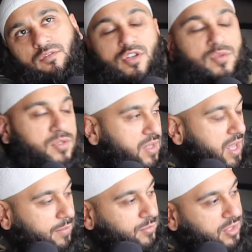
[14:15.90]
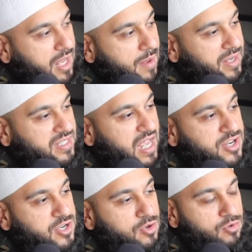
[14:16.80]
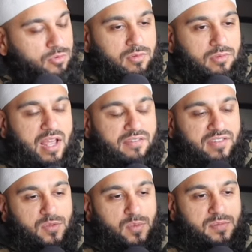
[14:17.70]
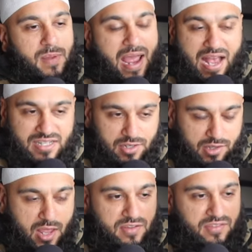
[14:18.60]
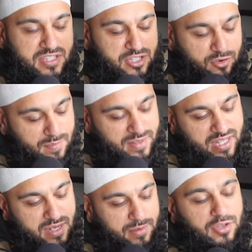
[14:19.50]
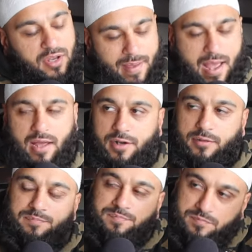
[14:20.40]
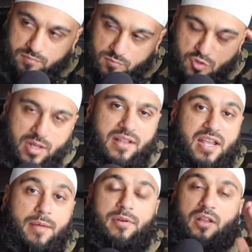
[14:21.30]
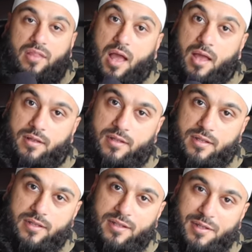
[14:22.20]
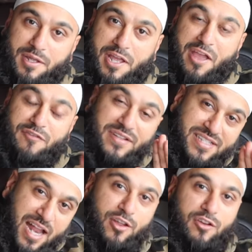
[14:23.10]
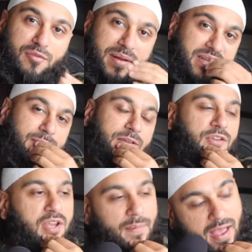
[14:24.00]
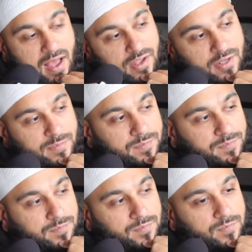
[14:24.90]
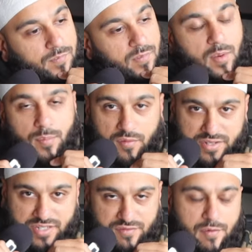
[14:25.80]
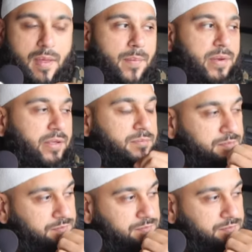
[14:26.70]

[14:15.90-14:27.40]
First words were Alhamdulillah because I knew that if this was, my, I asked Allah if this is good for my deen, my dunya, my akhirah, to allow this to happen. Allah, if it's not good for my deen, my dunya, my akhirah, prevent it from happening.